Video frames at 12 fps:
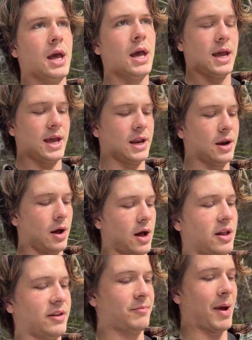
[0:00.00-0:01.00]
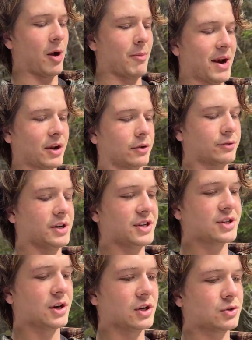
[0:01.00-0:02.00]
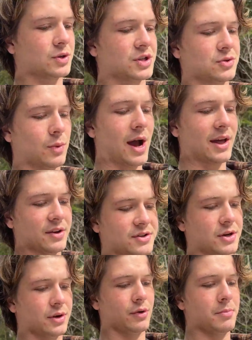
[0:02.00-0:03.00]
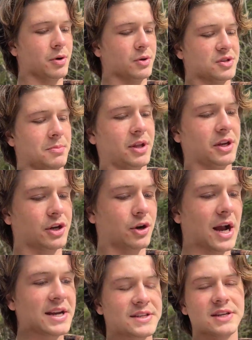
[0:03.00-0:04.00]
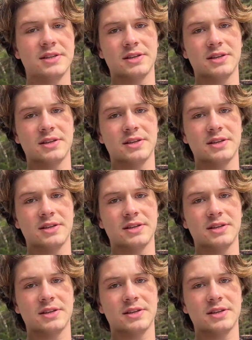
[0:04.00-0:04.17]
in all of biomedical research, which is why there's a reproducibility crisis.